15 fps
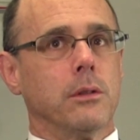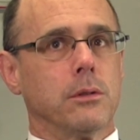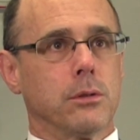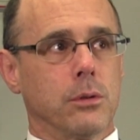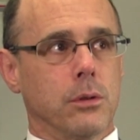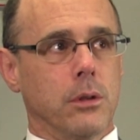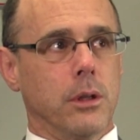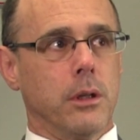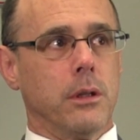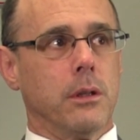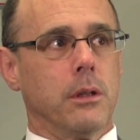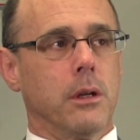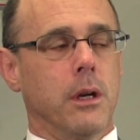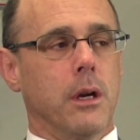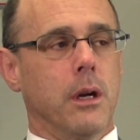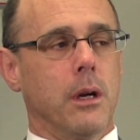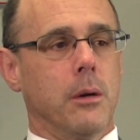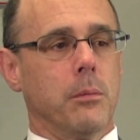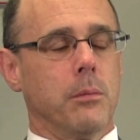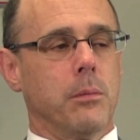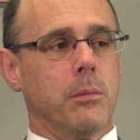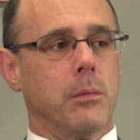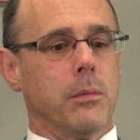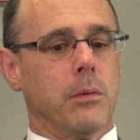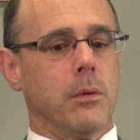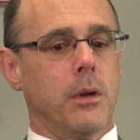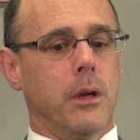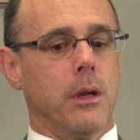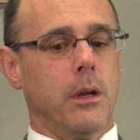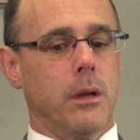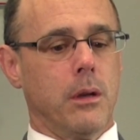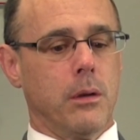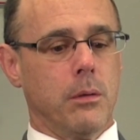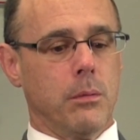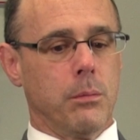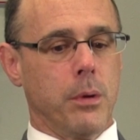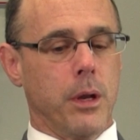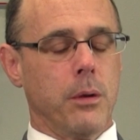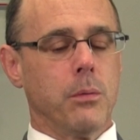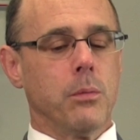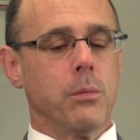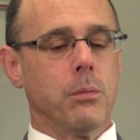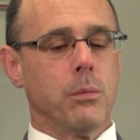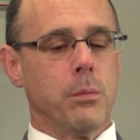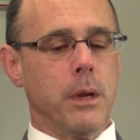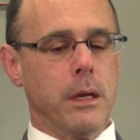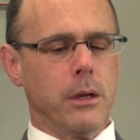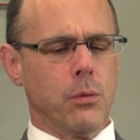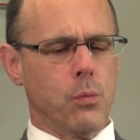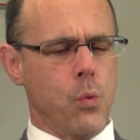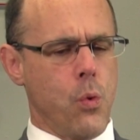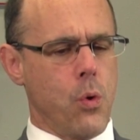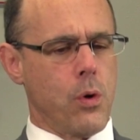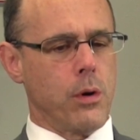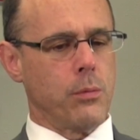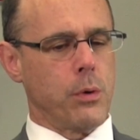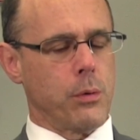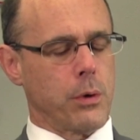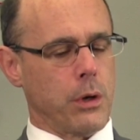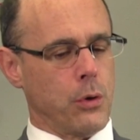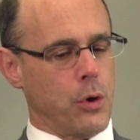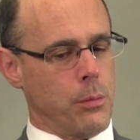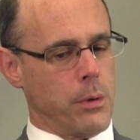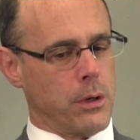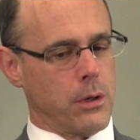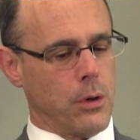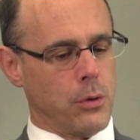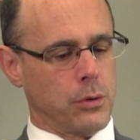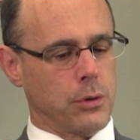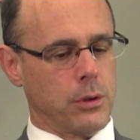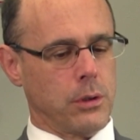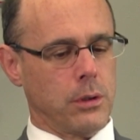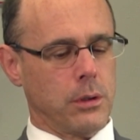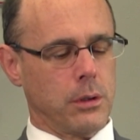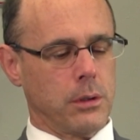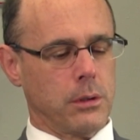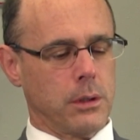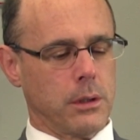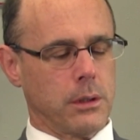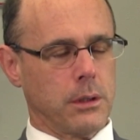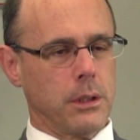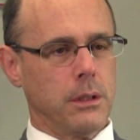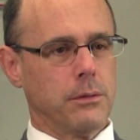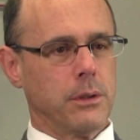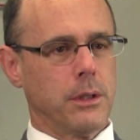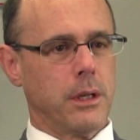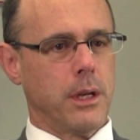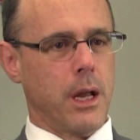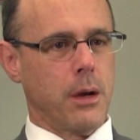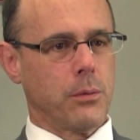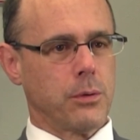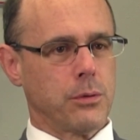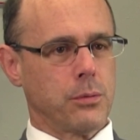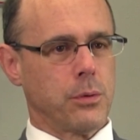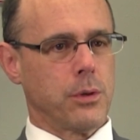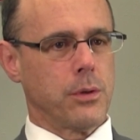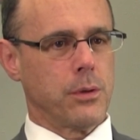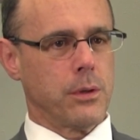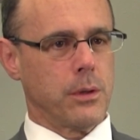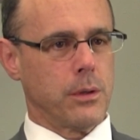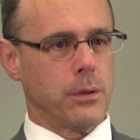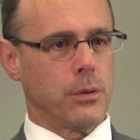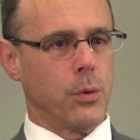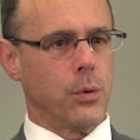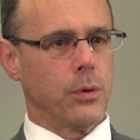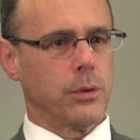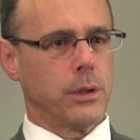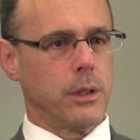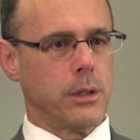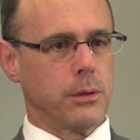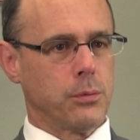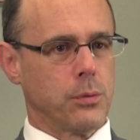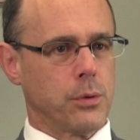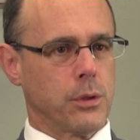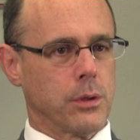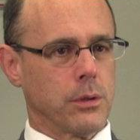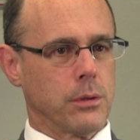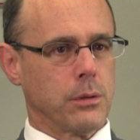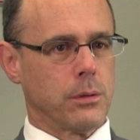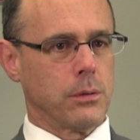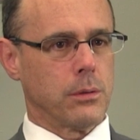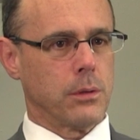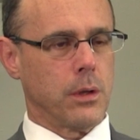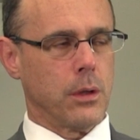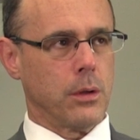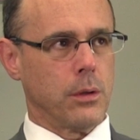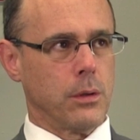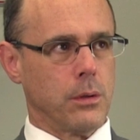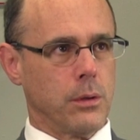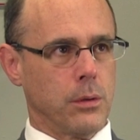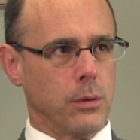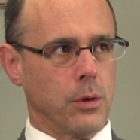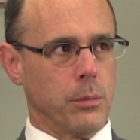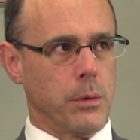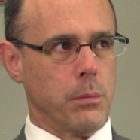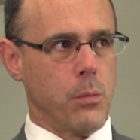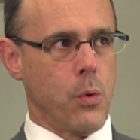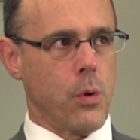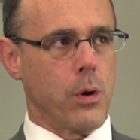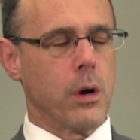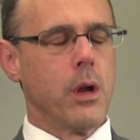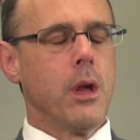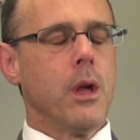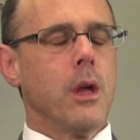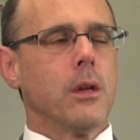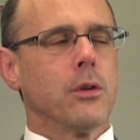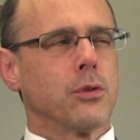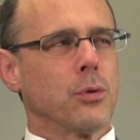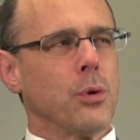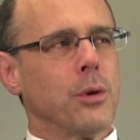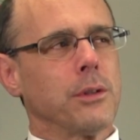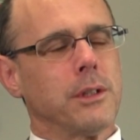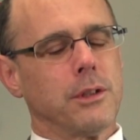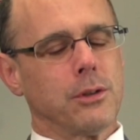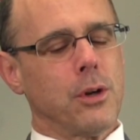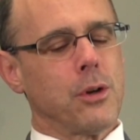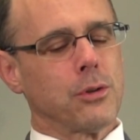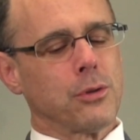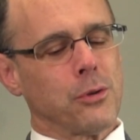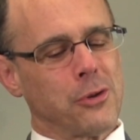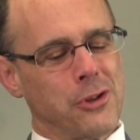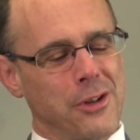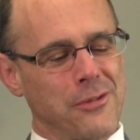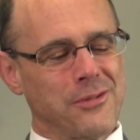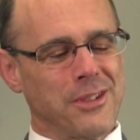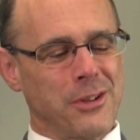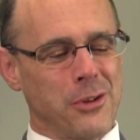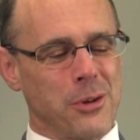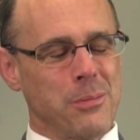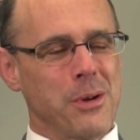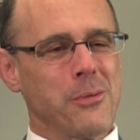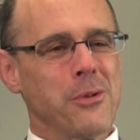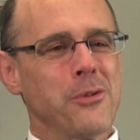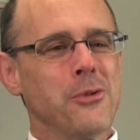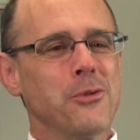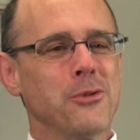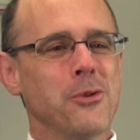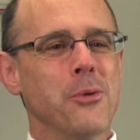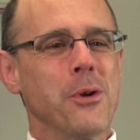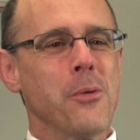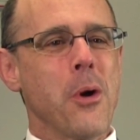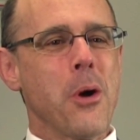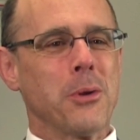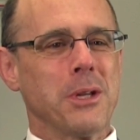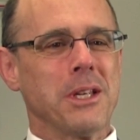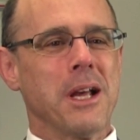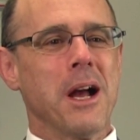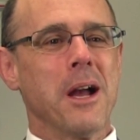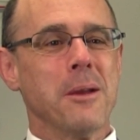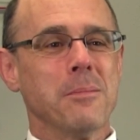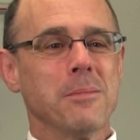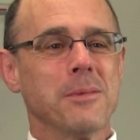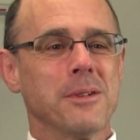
certainly. Um, and but being in Warren, we were a little bit closer to, to Cleveland, and that was where the loyalties were a, a, little bit more. Those loyalties also shift a little bit with who's doing well at the time.